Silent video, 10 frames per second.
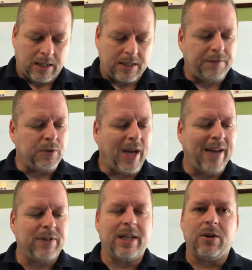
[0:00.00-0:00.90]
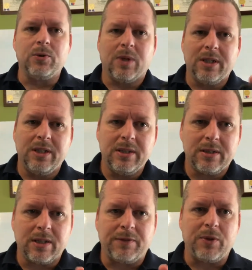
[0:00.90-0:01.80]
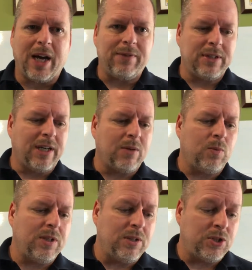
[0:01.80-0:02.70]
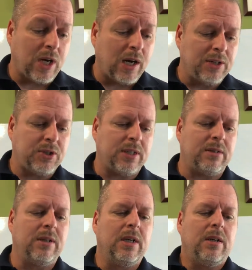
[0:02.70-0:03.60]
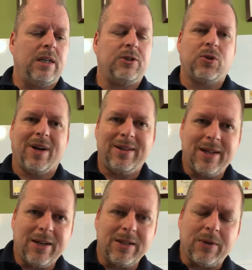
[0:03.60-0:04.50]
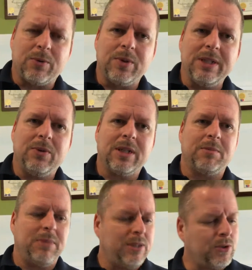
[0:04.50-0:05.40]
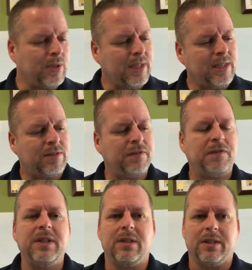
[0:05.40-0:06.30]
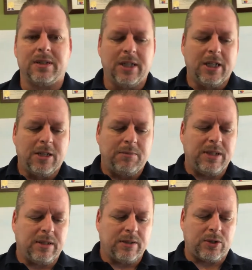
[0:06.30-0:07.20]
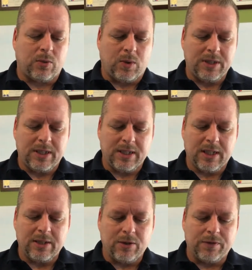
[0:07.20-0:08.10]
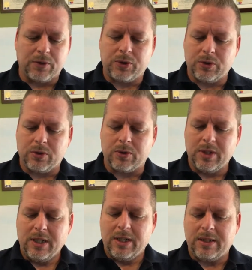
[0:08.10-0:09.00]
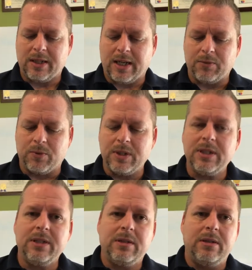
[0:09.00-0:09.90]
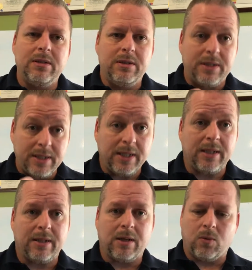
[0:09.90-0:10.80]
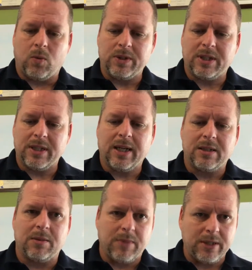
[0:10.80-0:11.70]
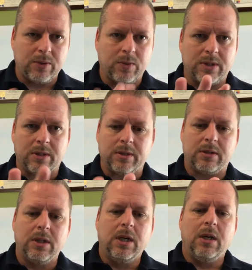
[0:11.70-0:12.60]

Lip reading: if you haven't held one of these, and if you haven't gotten with Josh and tried it out, I would really recommend you at least feel it, because the one thing that I know for sure is that I really did, once I got to messing with this,